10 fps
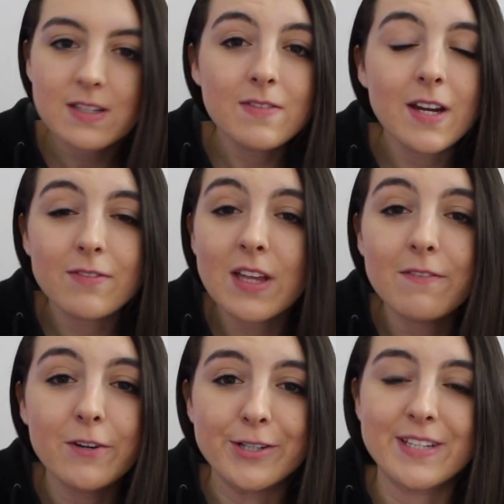Even after that
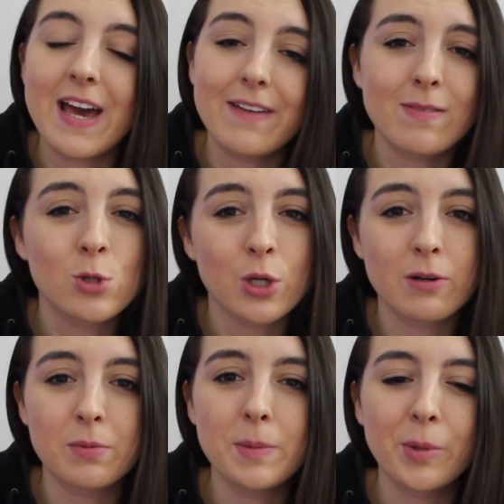first half, I'm sure
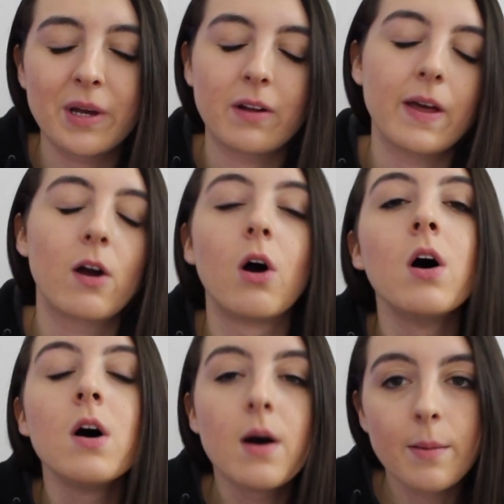there are people that are like, oh,
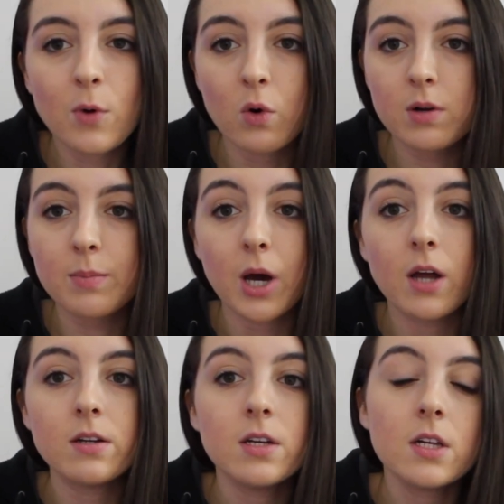I'm going to
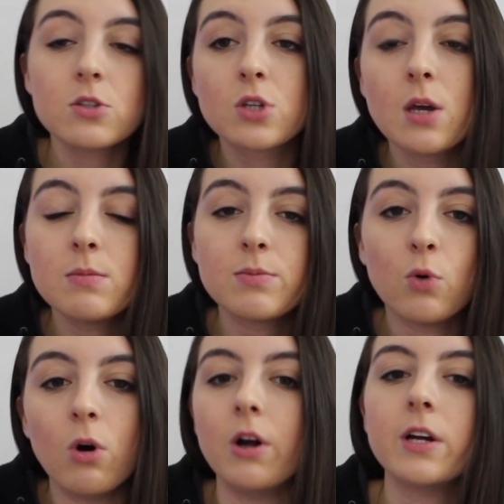bed. This game's
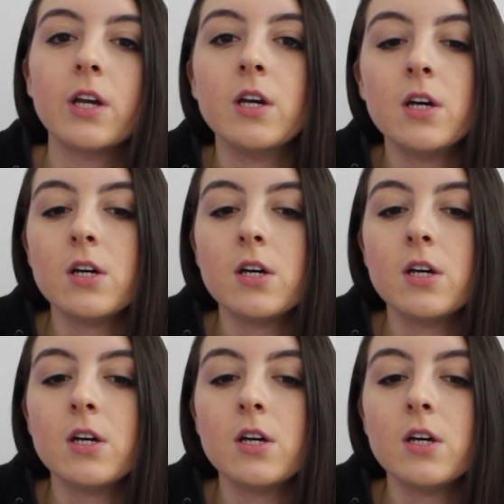boring.